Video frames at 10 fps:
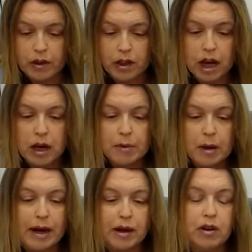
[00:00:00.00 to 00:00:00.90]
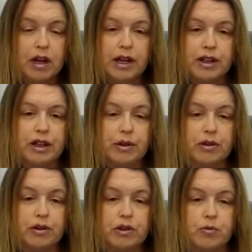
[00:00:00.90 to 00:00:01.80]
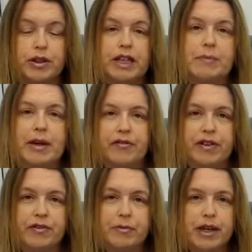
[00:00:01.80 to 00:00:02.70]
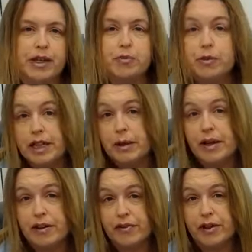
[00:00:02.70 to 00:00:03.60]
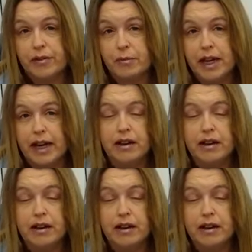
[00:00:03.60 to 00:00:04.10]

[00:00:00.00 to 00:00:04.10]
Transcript: about, you know, would they benefit from this? Would they benefit from that?